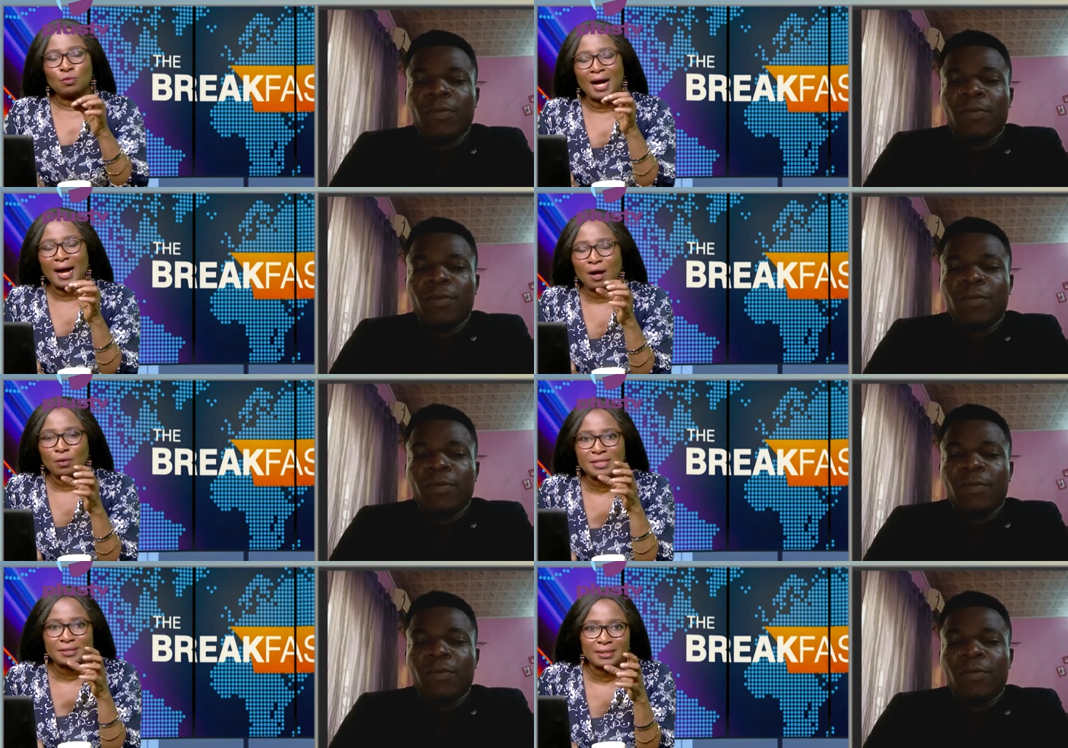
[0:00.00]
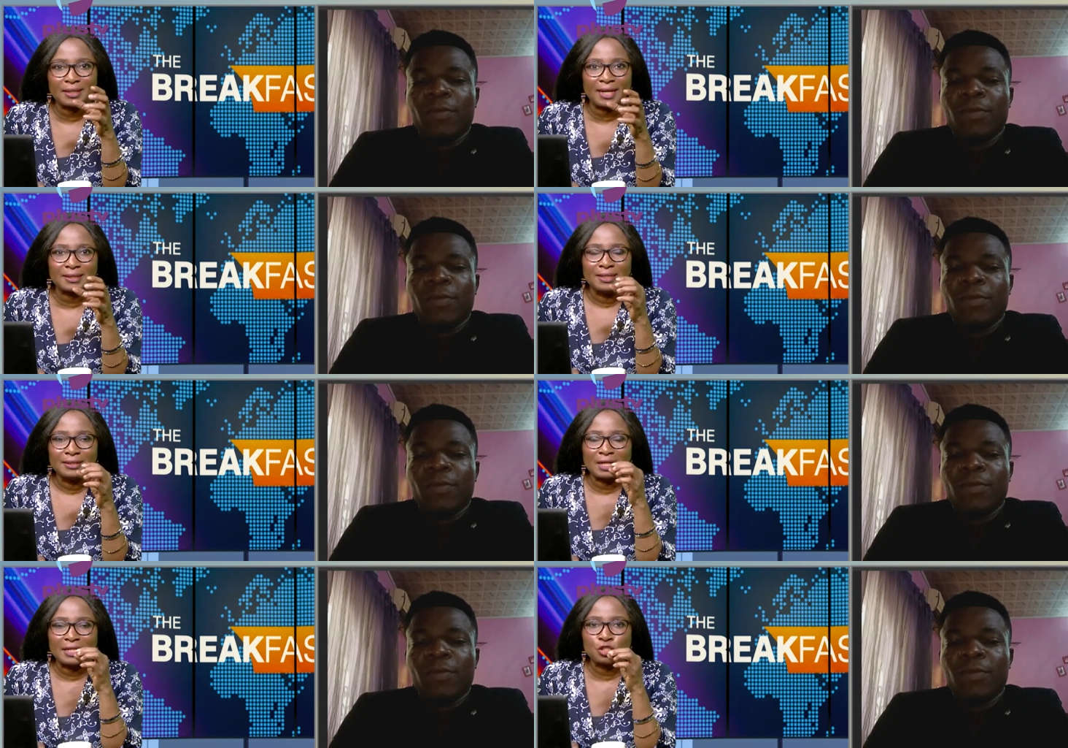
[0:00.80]
Speaker 1: How is it that
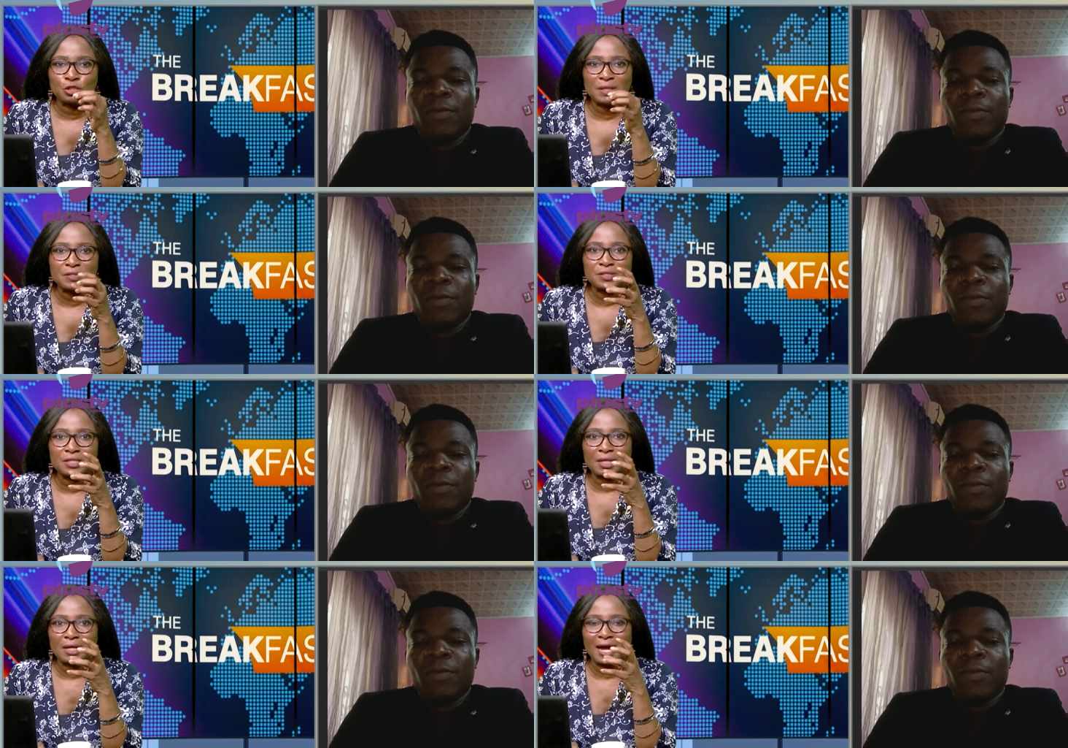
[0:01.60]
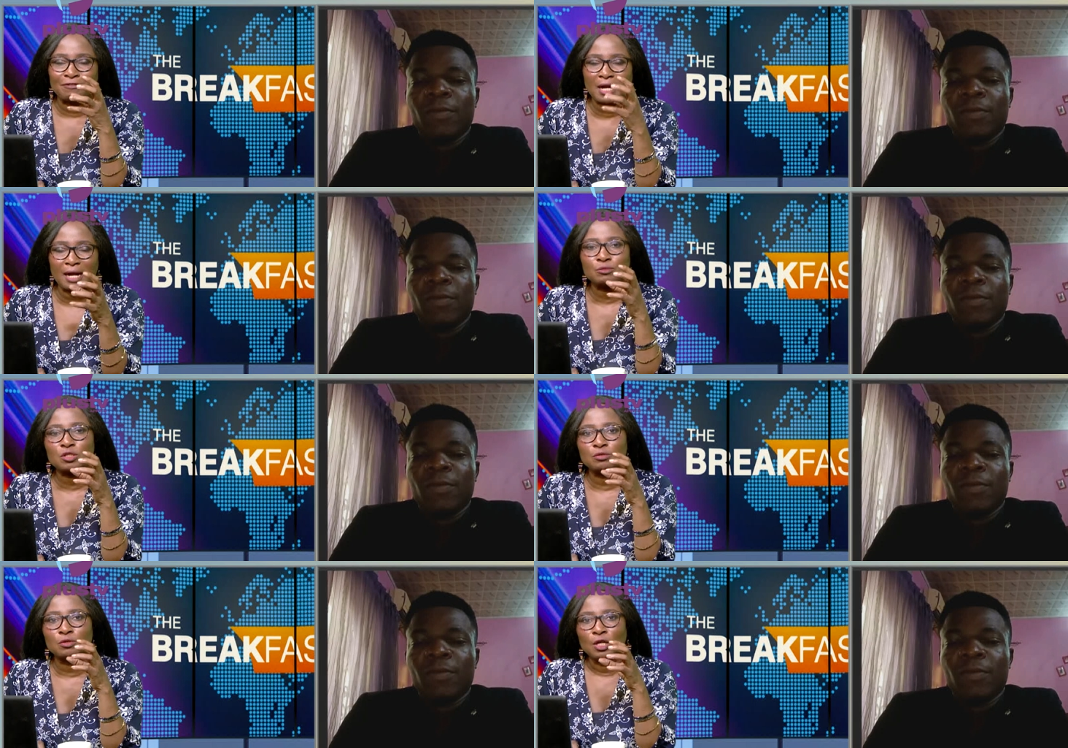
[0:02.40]
Nigerians have come
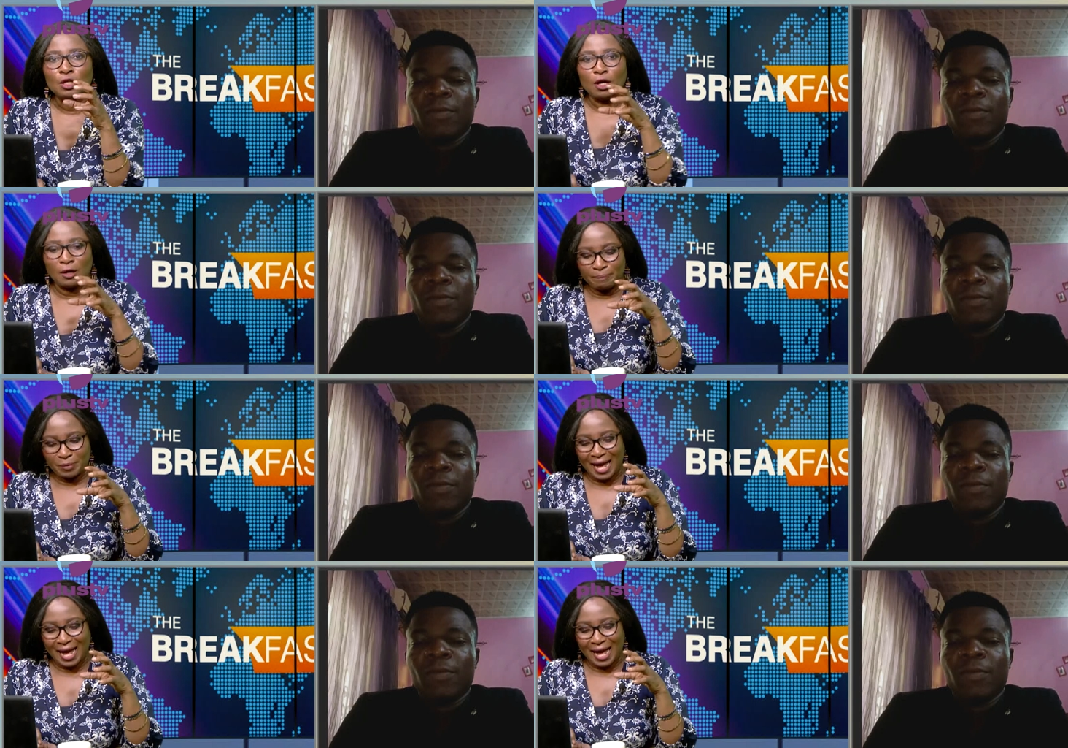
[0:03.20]
to uh,